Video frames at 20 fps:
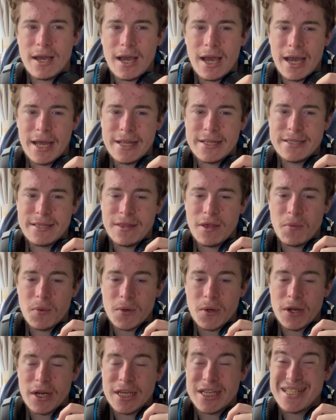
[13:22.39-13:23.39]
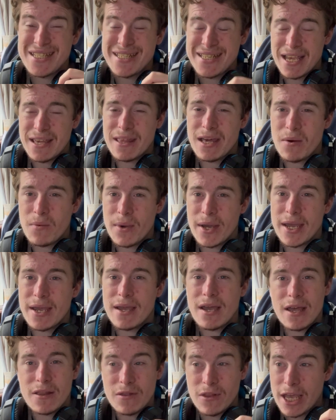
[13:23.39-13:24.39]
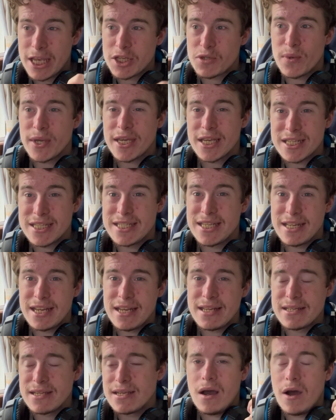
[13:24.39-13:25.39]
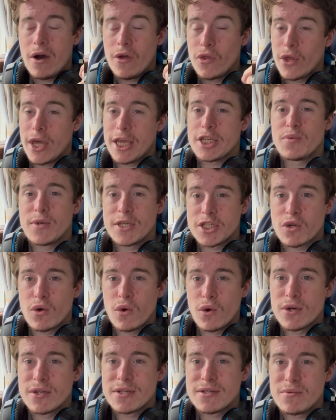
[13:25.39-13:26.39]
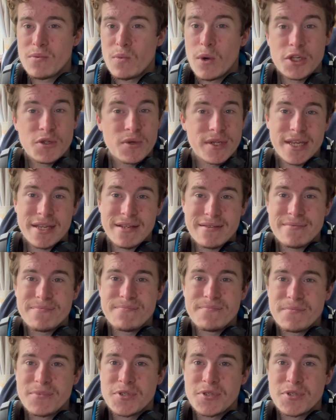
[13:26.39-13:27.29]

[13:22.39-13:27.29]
and they were going to stay that way unless we conceded, unless we scored, which we didn't.